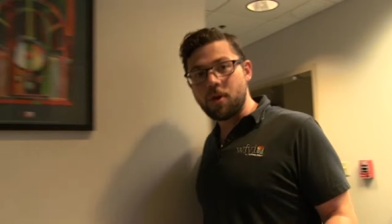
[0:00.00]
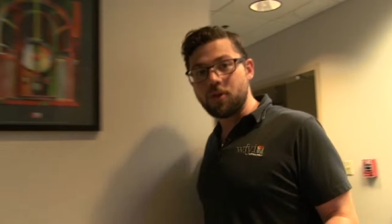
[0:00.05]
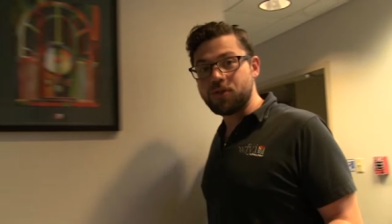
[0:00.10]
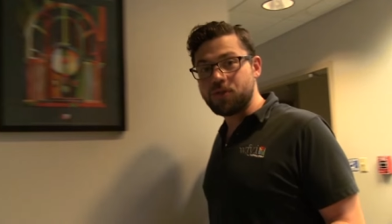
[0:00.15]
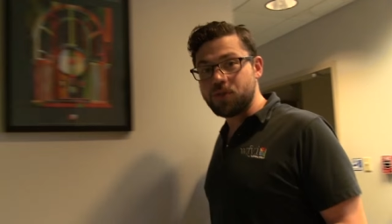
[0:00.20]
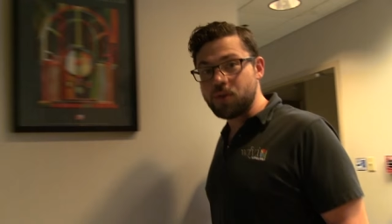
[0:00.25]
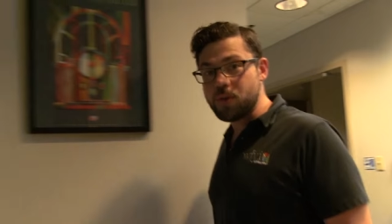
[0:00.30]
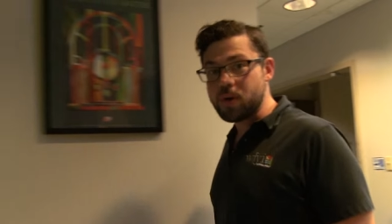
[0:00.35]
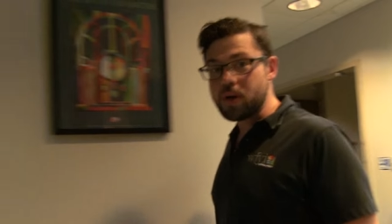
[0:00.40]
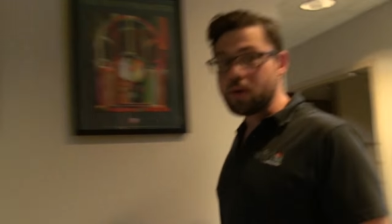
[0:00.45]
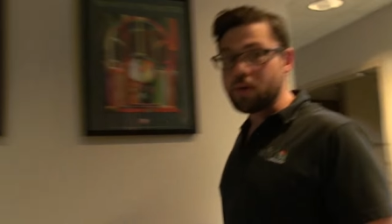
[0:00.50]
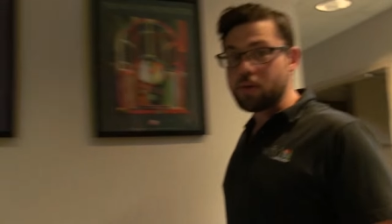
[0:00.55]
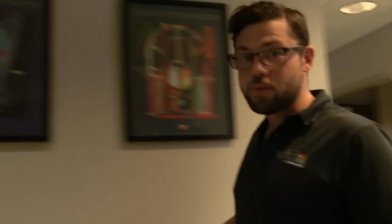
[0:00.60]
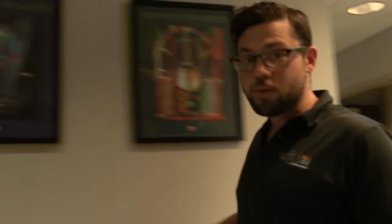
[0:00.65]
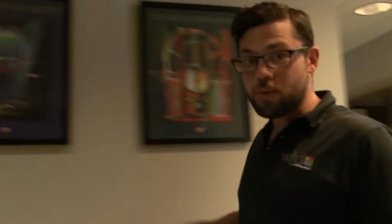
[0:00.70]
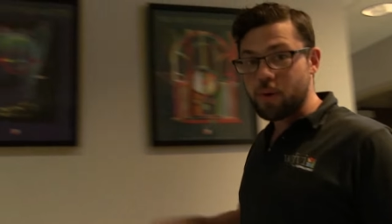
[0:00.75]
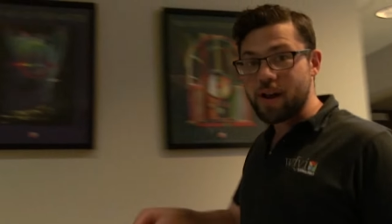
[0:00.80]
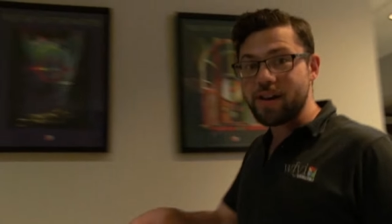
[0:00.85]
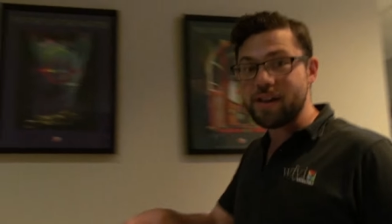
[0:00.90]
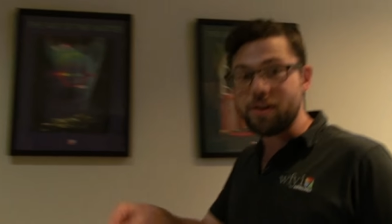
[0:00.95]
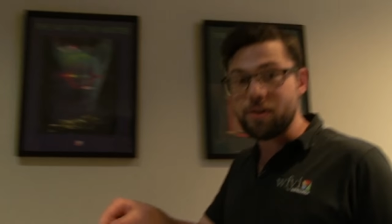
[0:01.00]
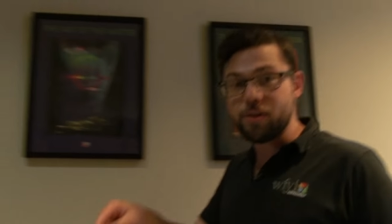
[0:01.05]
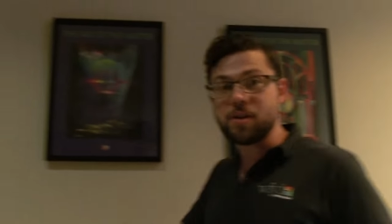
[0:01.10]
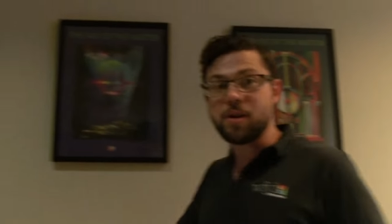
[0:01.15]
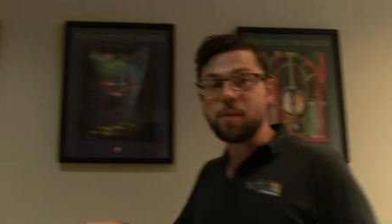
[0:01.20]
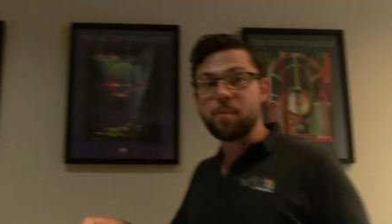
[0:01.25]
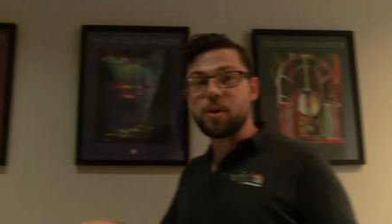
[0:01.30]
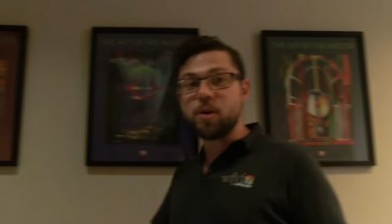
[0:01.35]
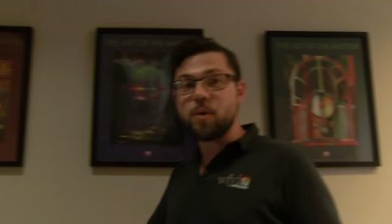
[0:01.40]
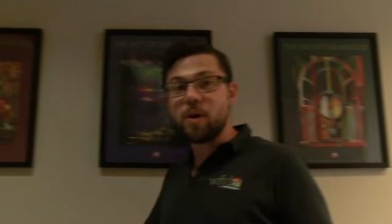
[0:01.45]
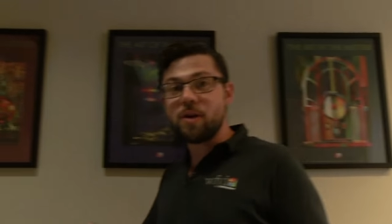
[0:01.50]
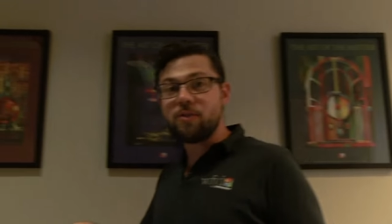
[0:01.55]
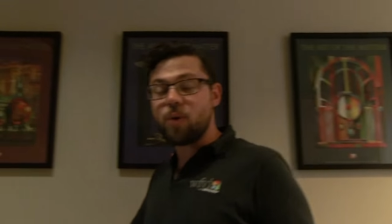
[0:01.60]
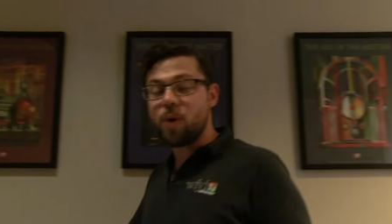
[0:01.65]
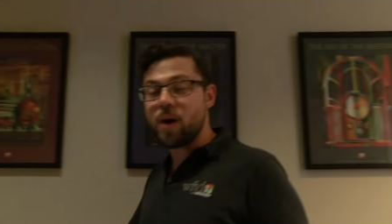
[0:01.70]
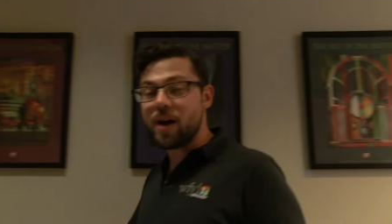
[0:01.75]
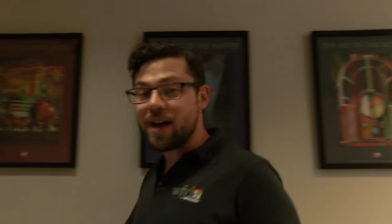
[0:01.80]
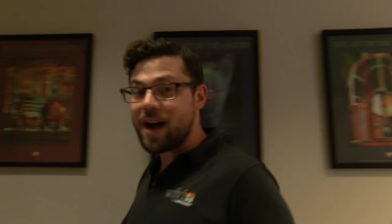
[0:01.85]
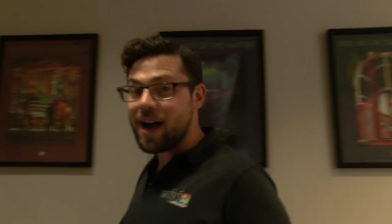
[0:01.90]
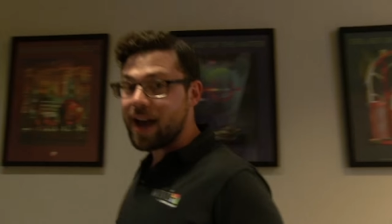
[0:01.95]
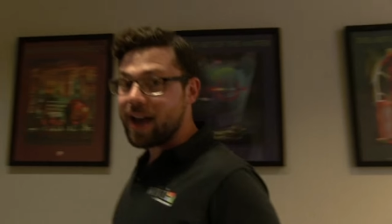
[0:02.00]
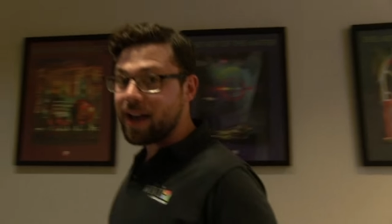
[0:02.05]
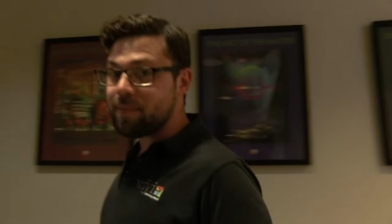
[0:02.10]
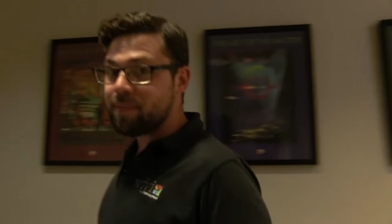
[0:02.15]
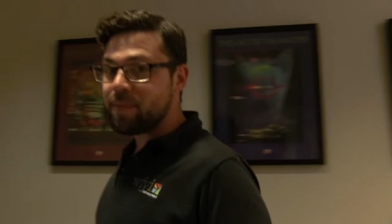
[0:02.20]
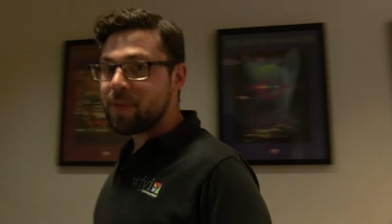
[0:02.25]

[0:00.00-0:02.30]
our studios right here at WFYI.